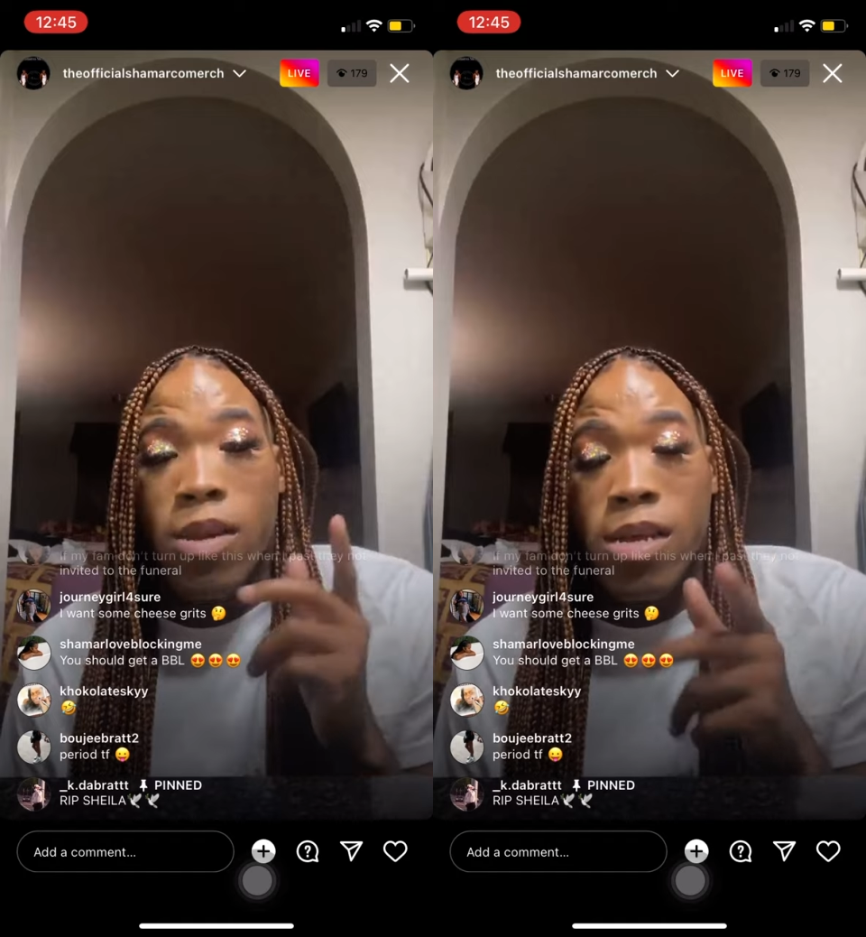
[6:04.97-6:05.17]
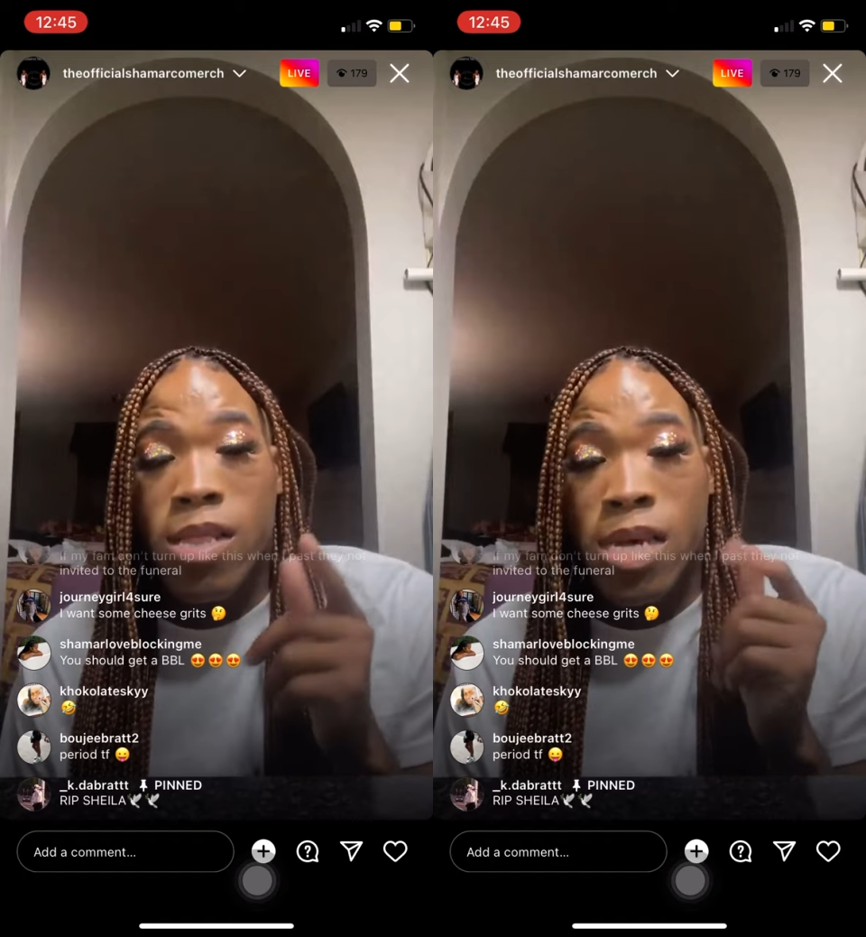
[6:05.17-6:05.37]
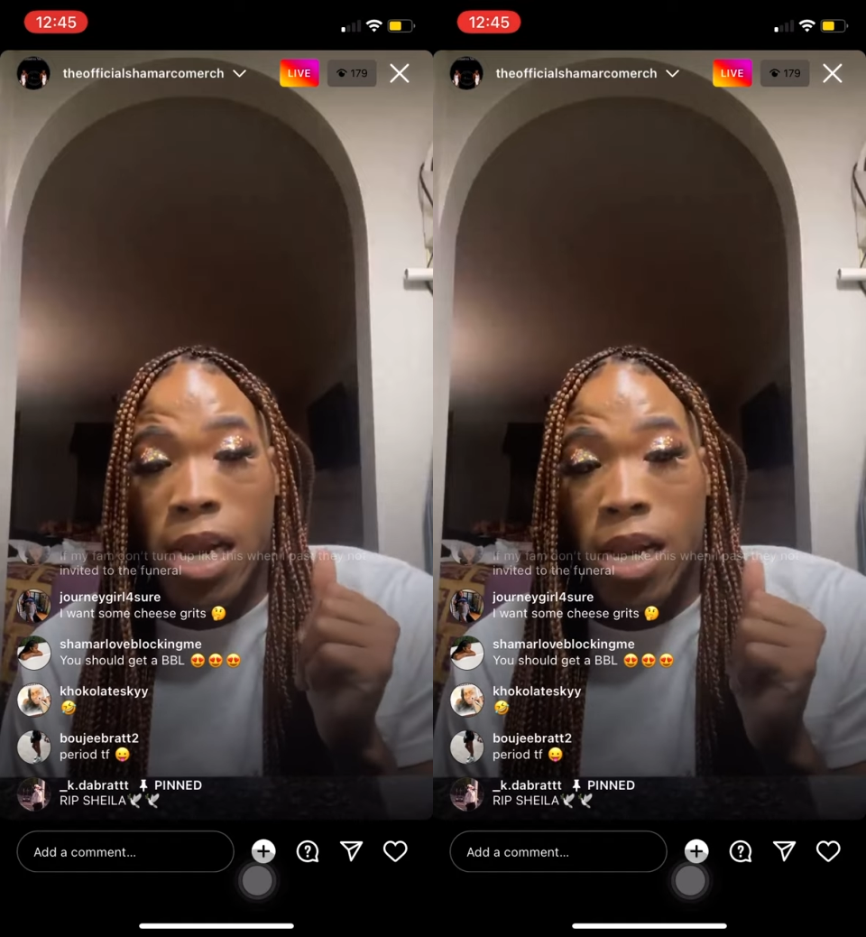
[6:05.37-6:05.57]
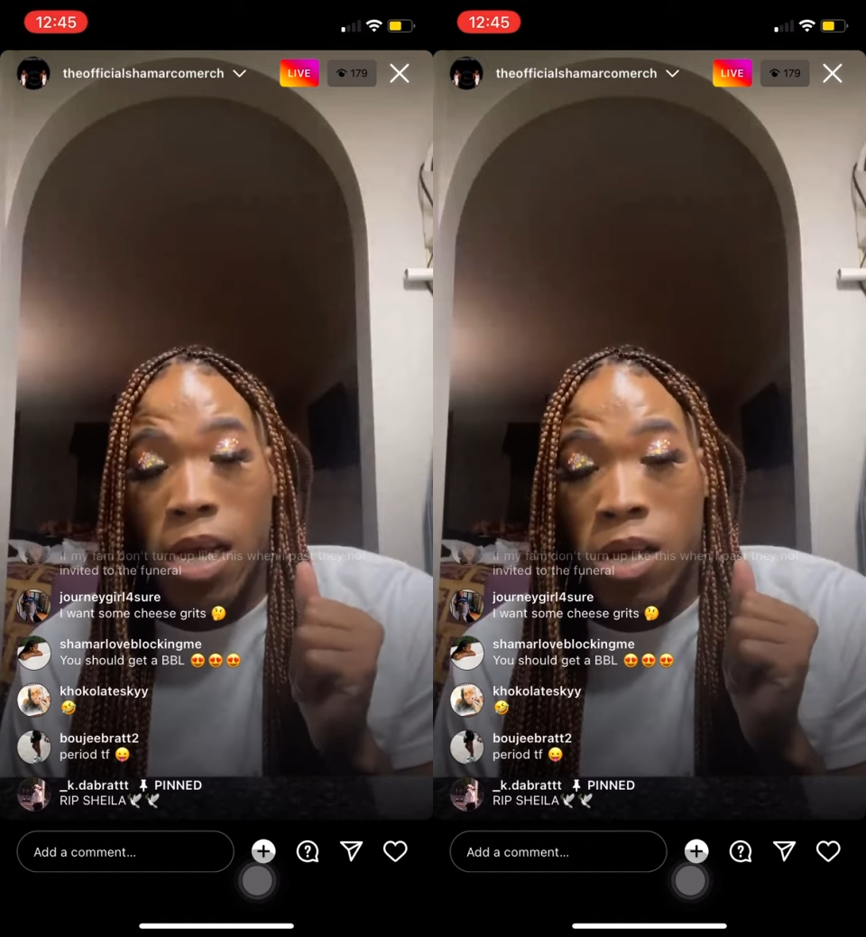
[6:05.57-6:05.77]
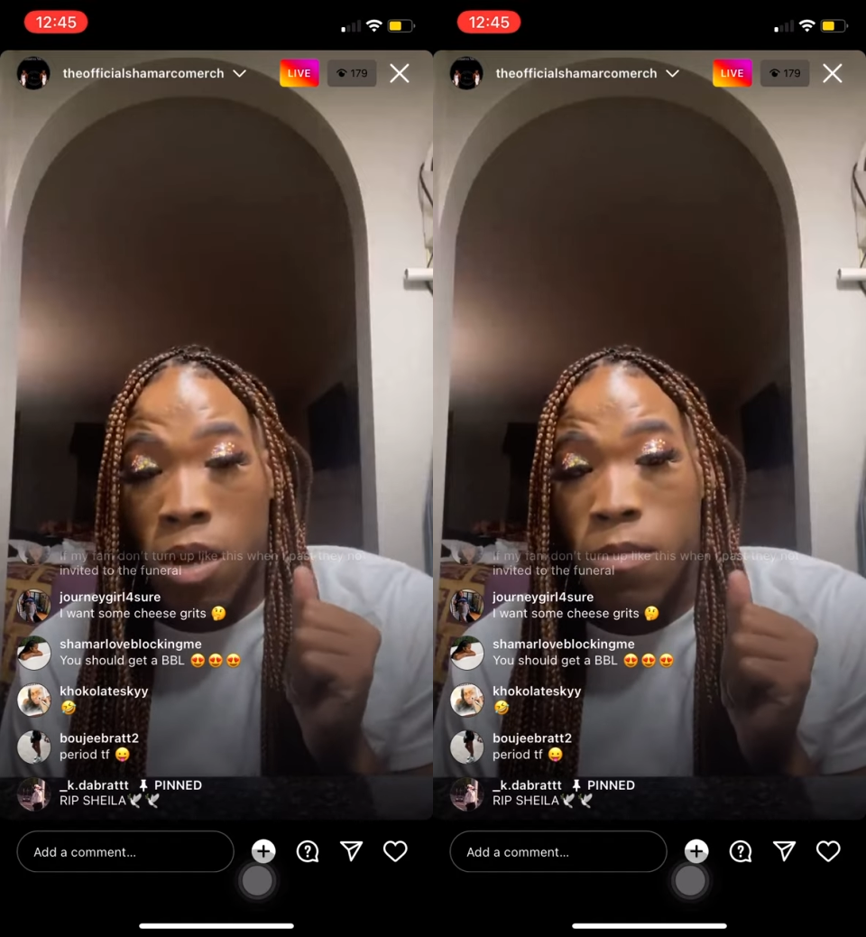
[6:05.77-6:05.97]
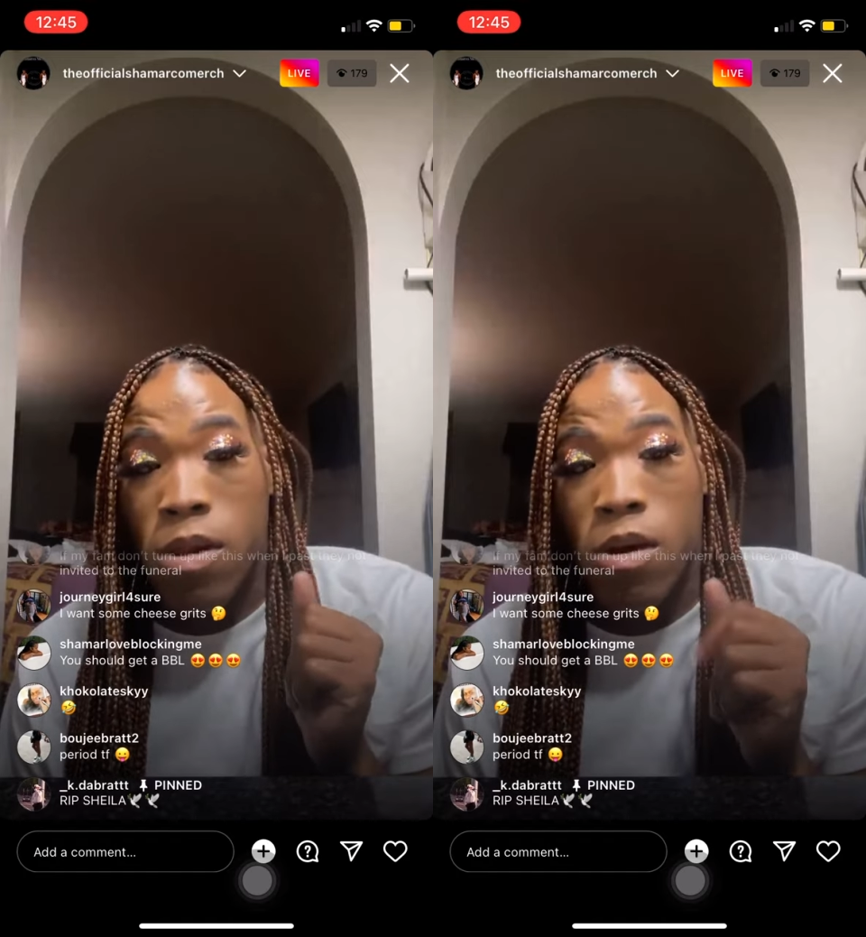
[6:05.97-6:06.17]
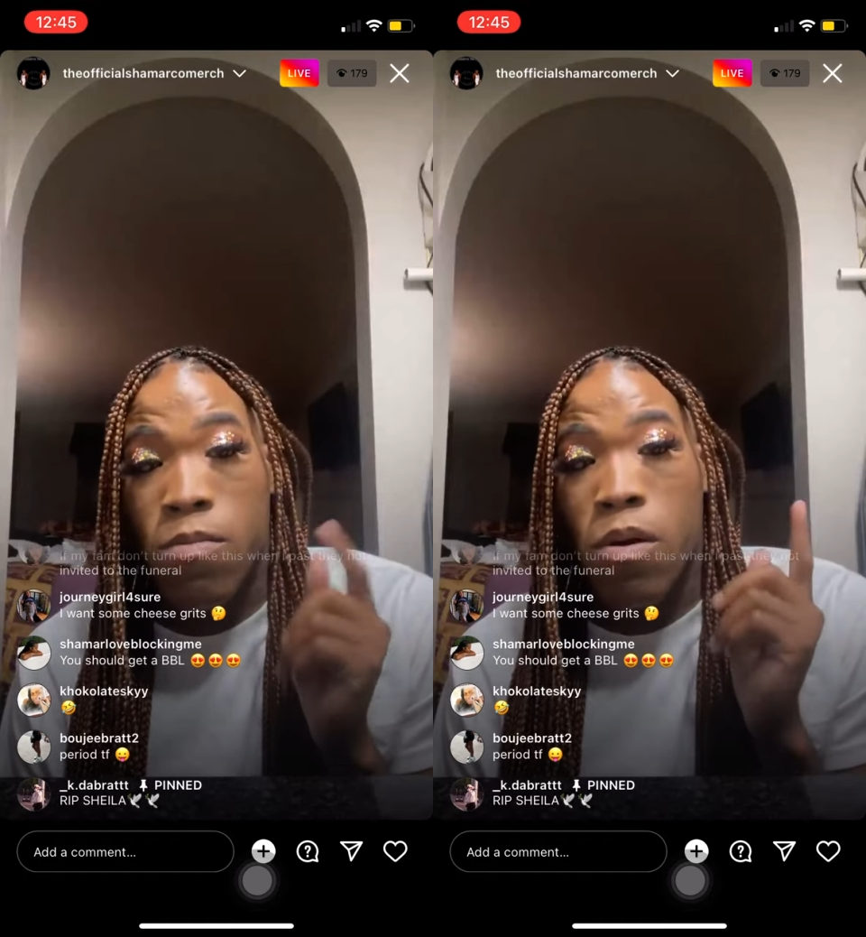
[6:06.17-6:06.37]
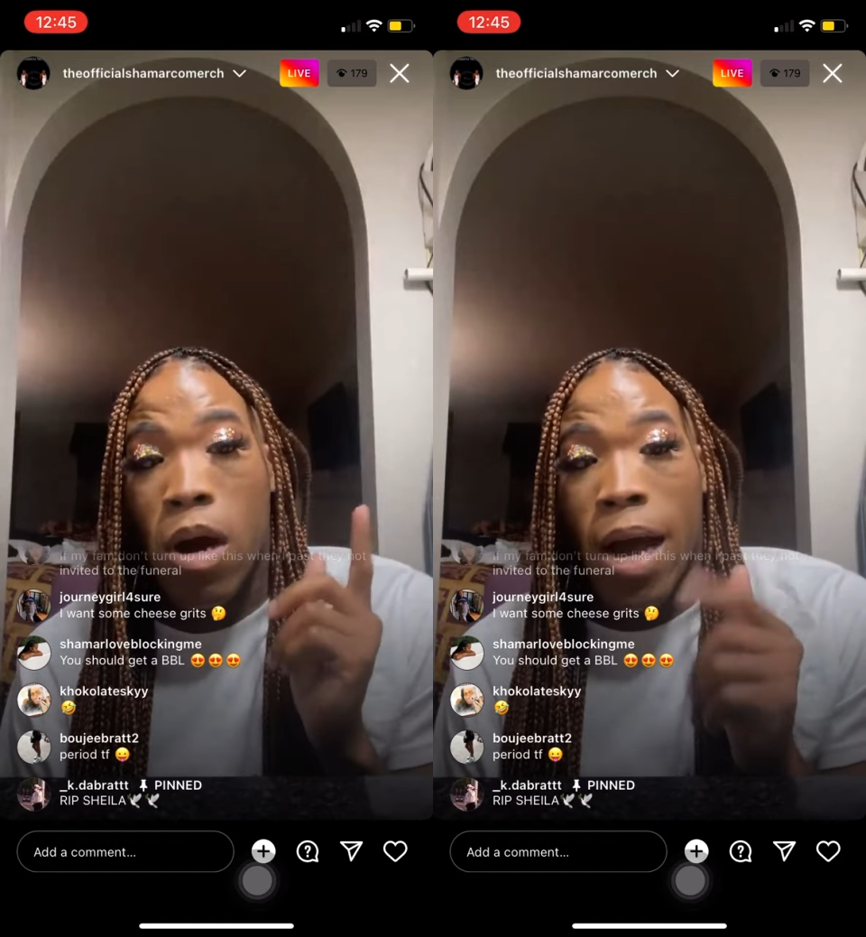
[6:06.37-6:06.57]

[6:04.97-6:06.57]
this Saturday coming up,